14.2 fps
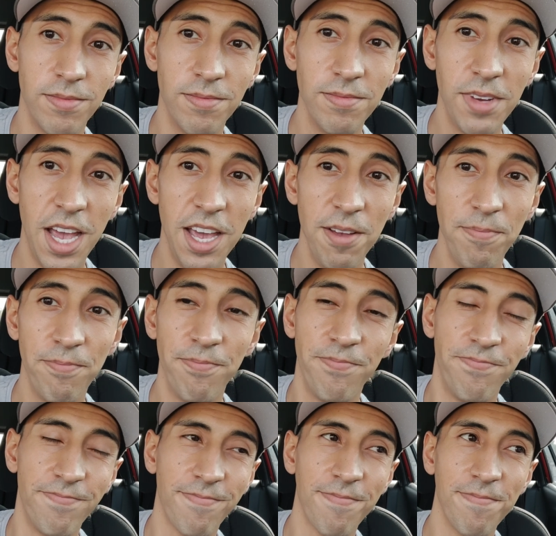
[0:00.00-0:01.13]
Okay.
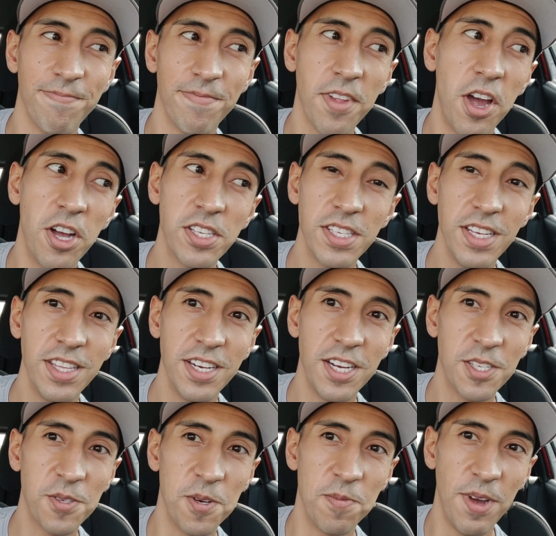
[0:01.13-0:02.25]
I'll see you in the
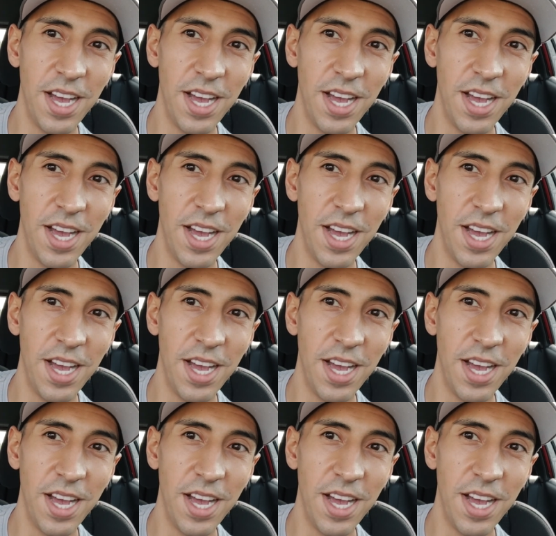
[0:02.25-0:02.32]
next one.